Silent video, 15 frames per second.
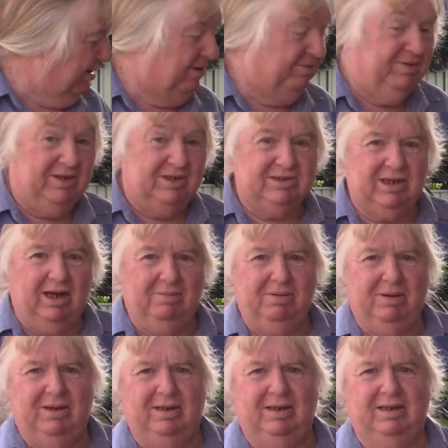Now, first
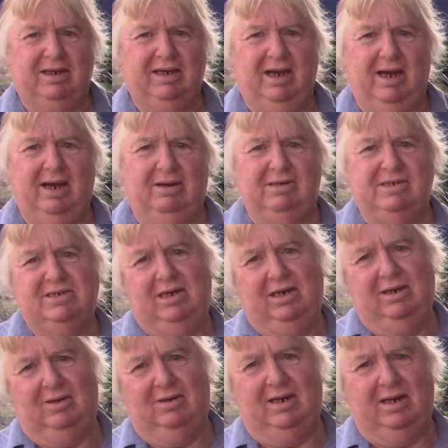up, the car is
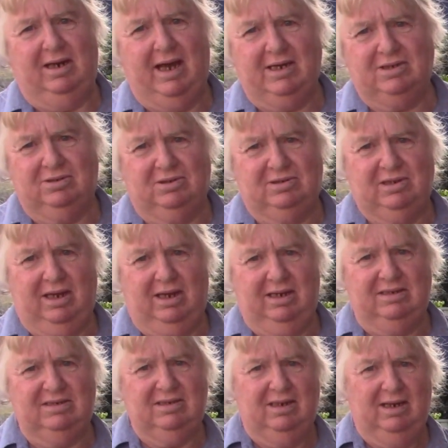sitting on axle
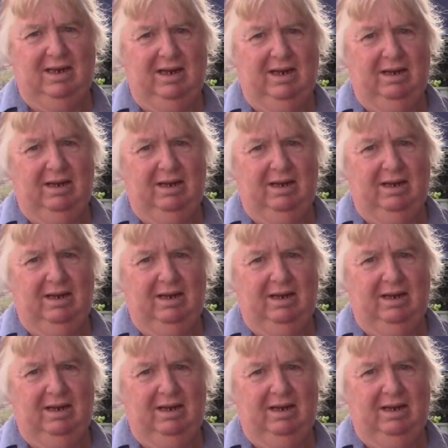stands,